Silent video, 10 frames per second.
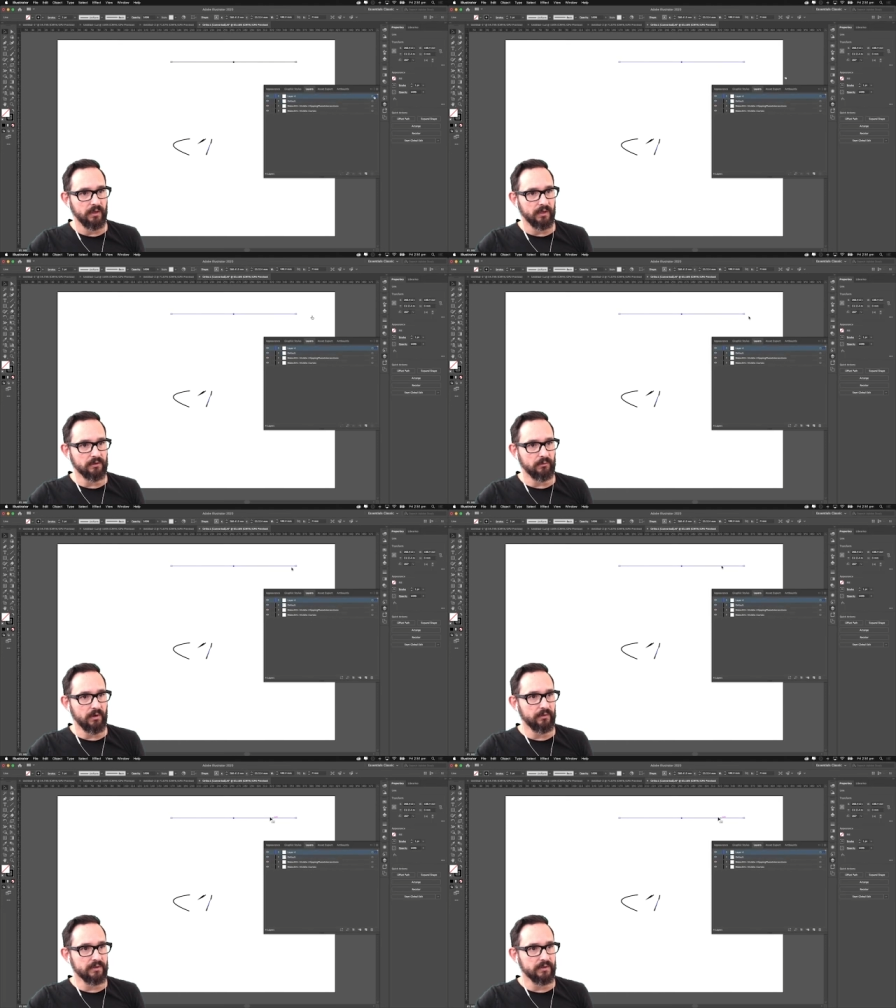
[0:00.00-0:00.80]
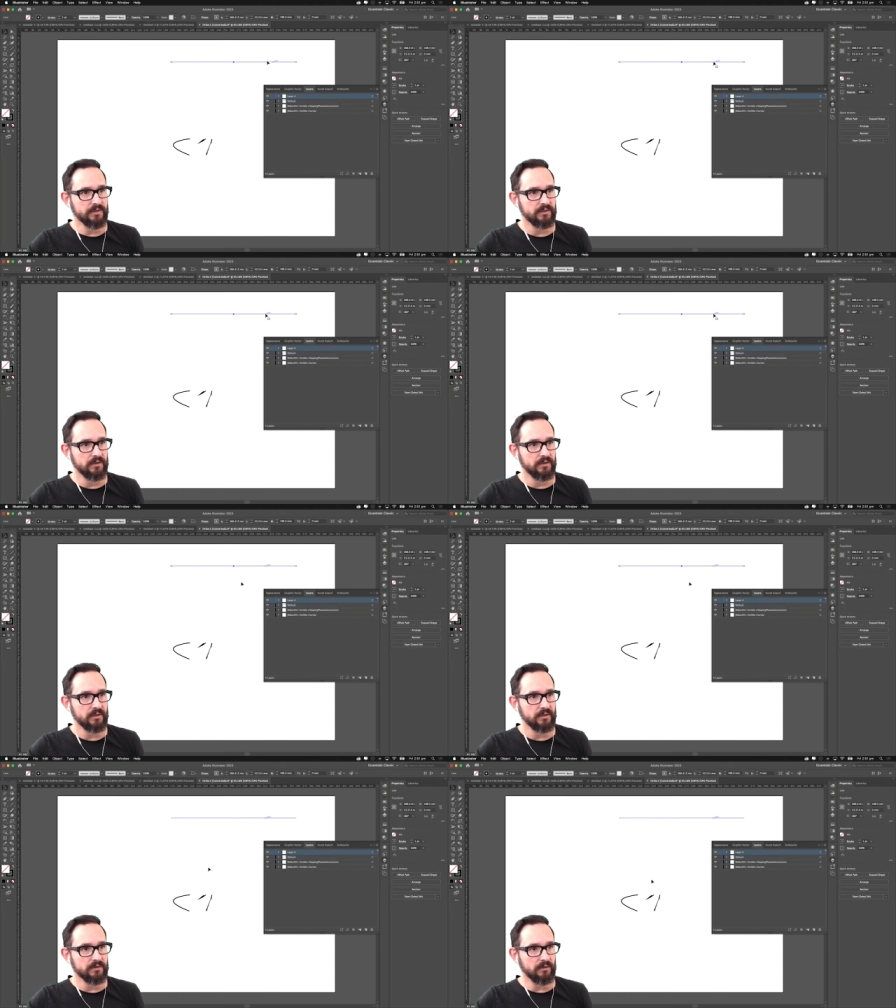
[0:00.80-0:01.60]
as a reference.
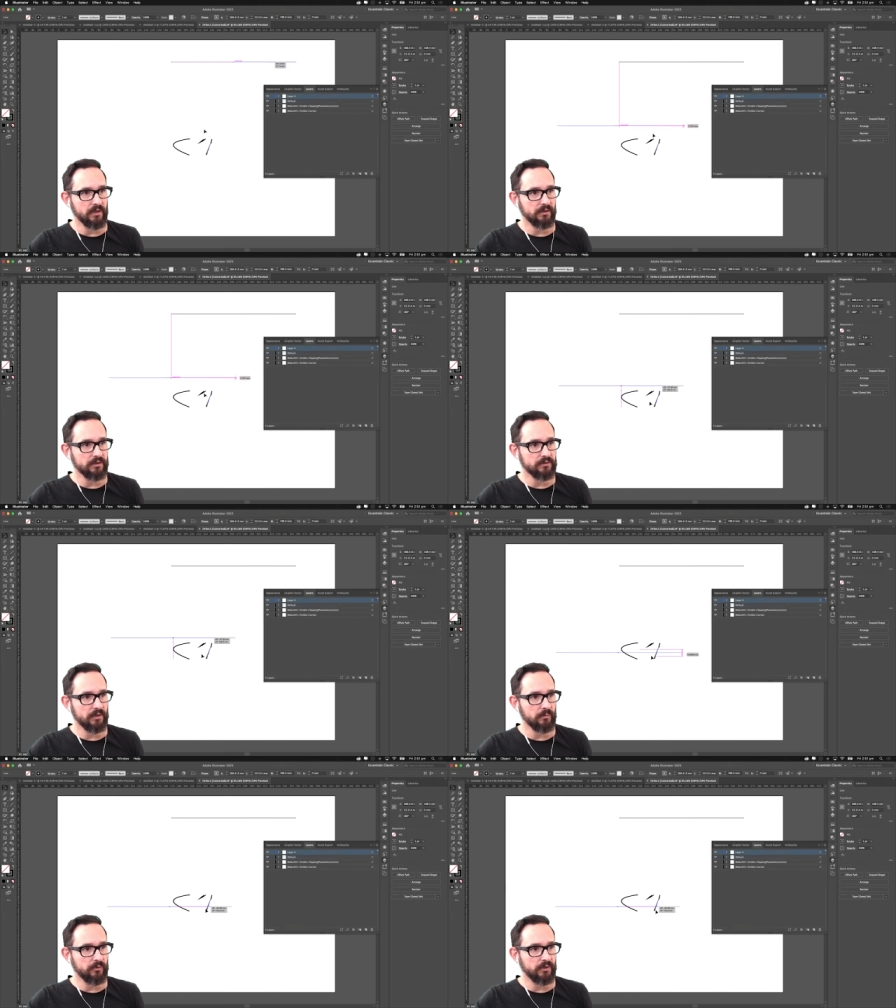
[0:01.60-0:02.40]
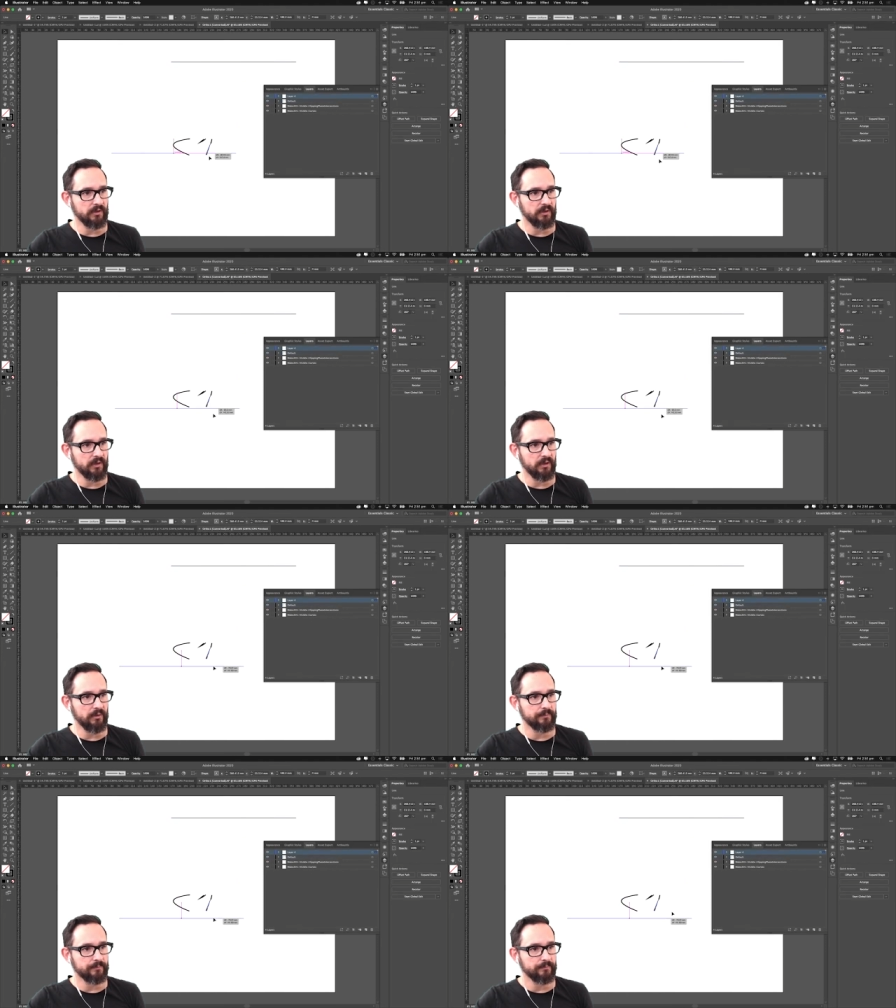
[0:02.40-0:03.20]
So like this, you can put it there,
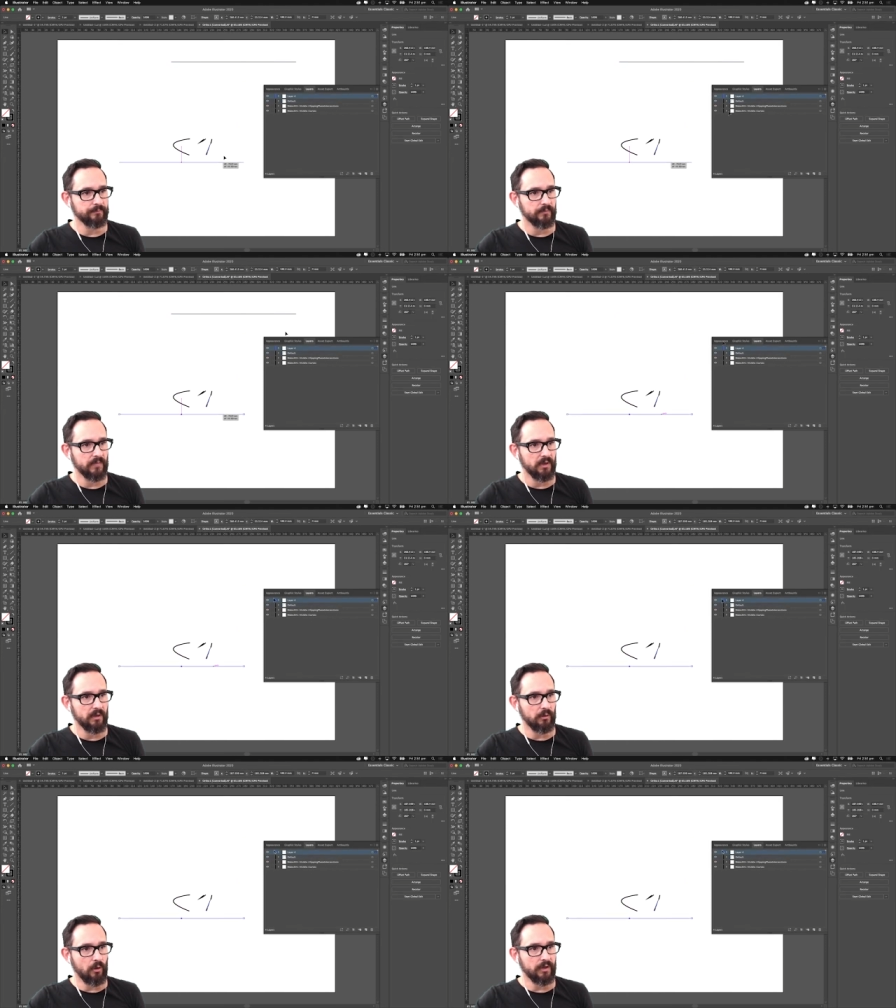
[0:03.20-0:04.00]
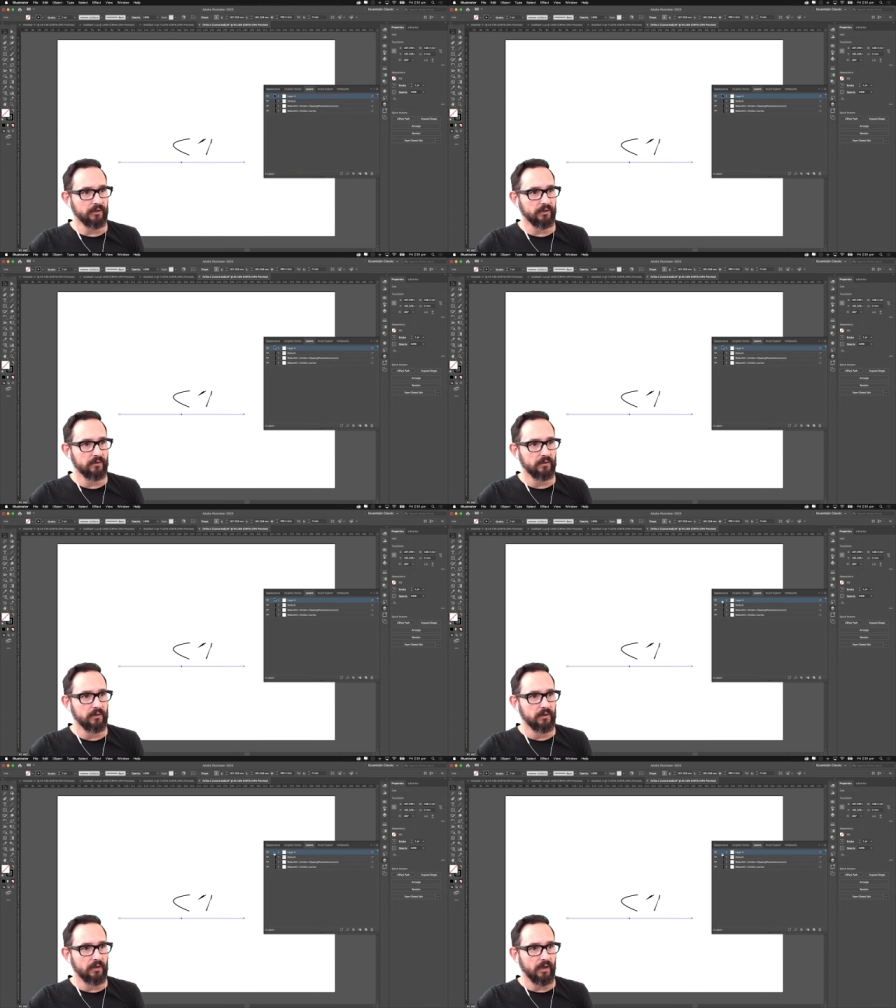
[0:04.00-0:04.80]
lock it,
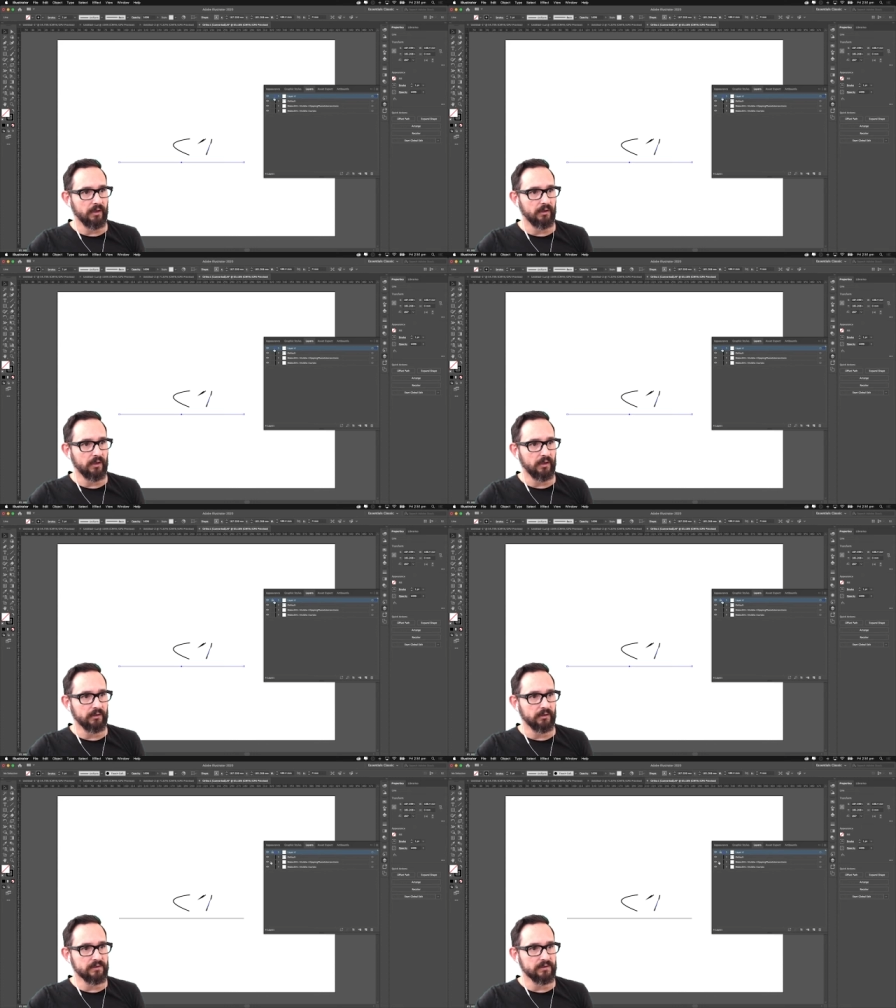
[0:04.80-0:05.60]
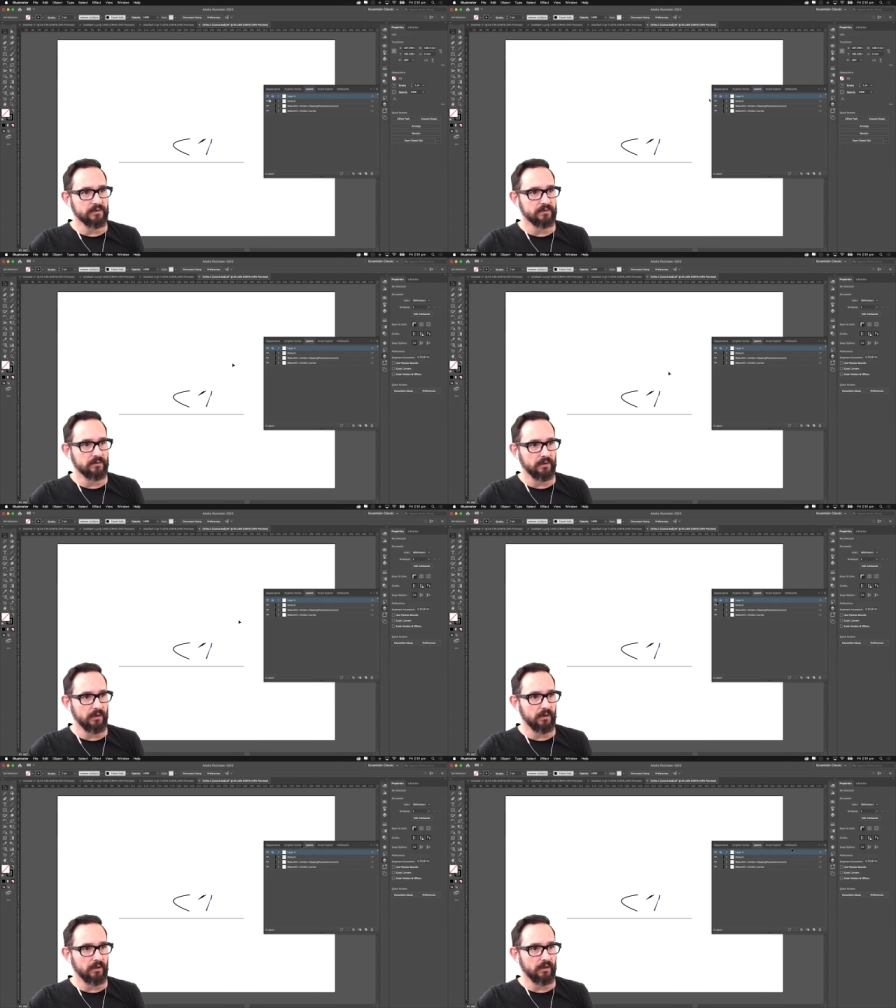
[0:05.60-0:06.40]
and like this,
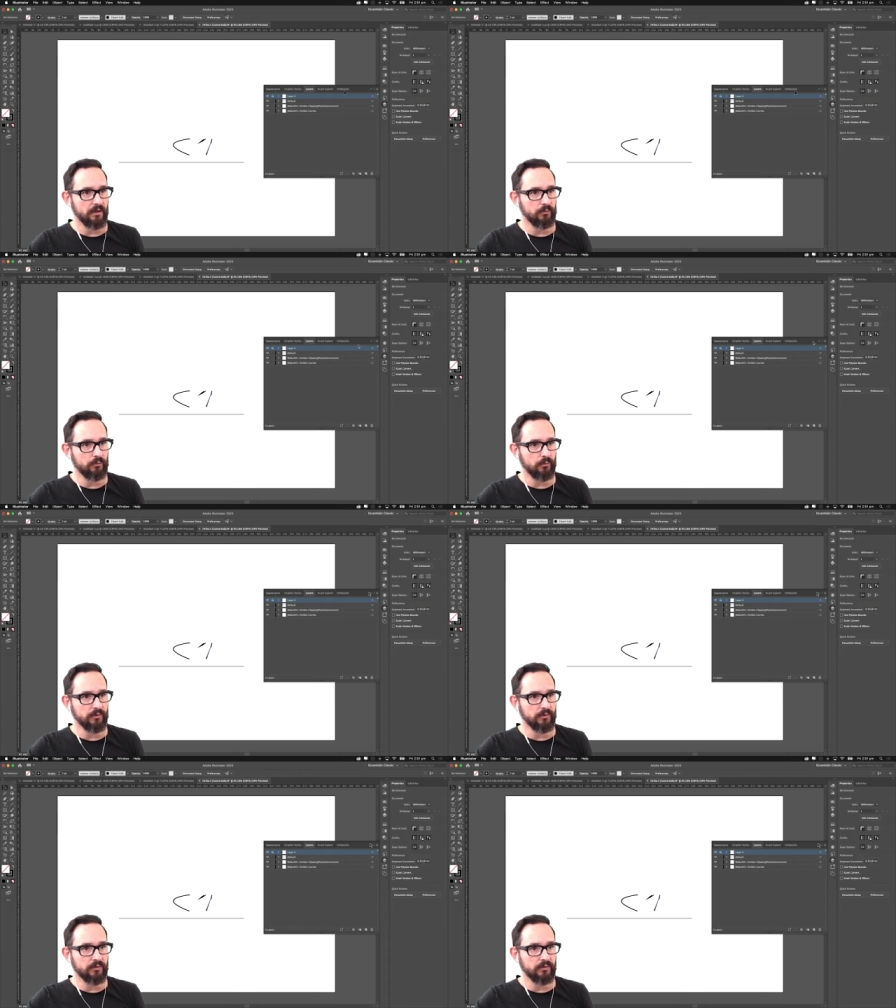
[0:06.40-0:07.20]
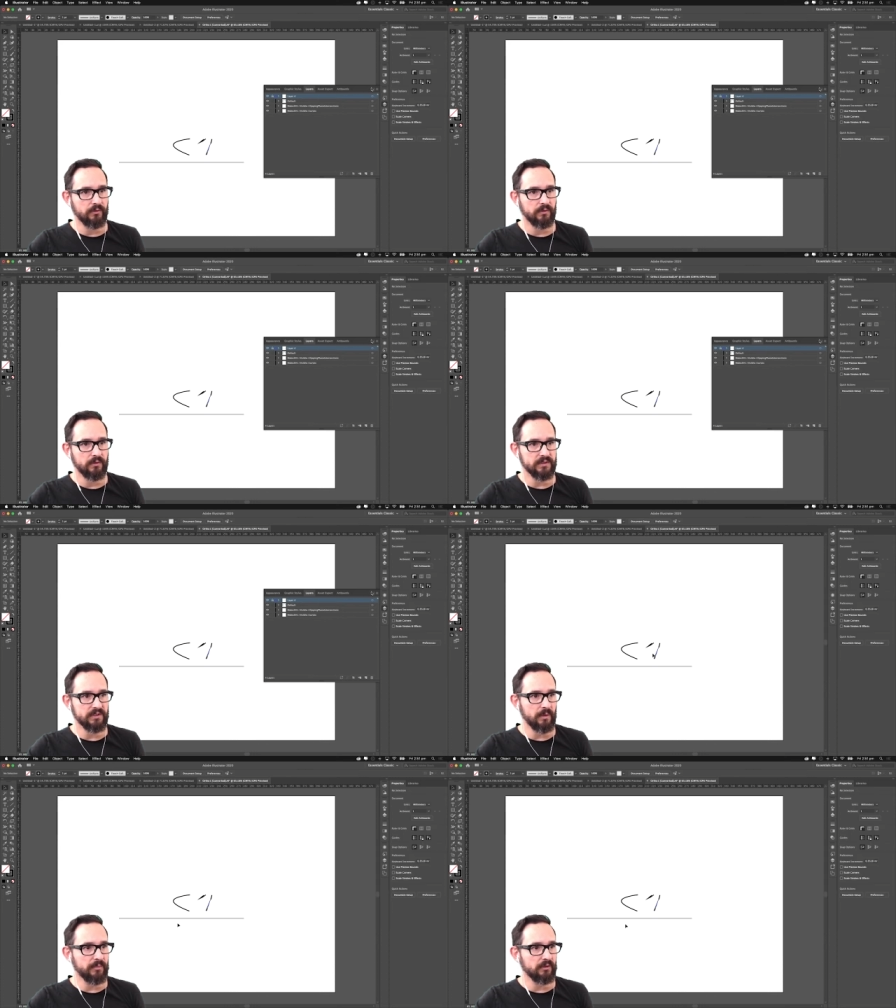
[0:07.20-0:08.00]
it won't
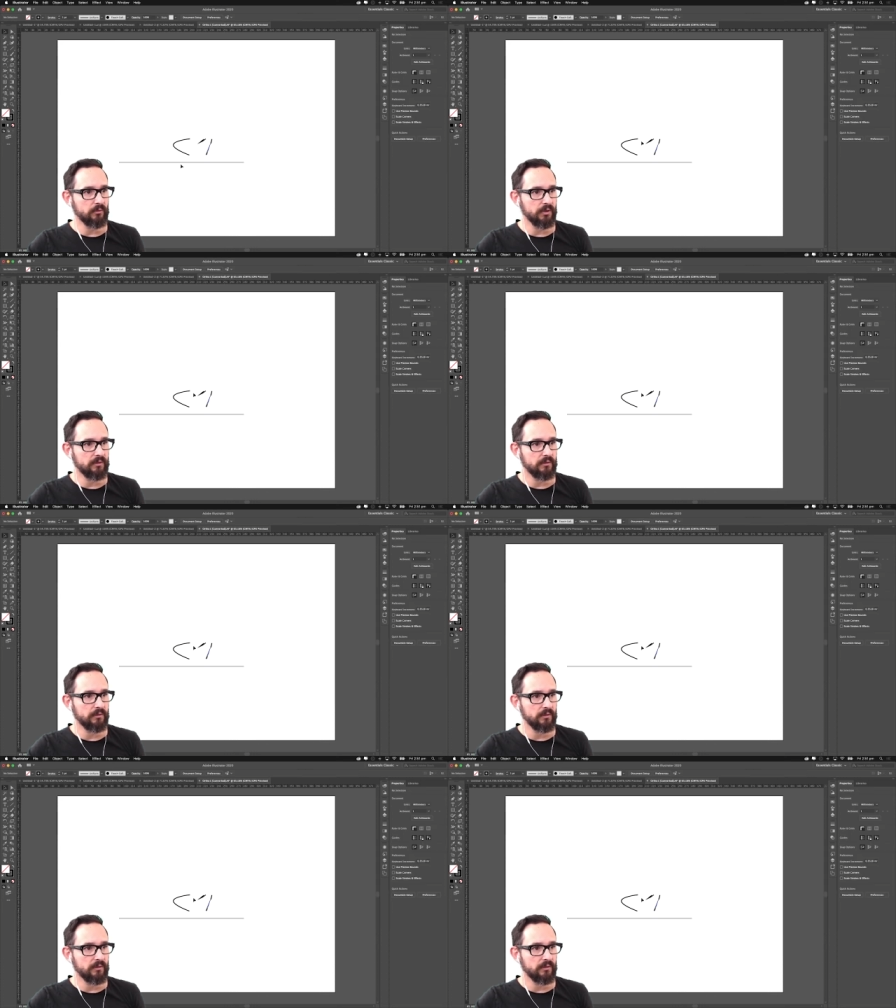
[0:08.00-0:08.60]
snap into it.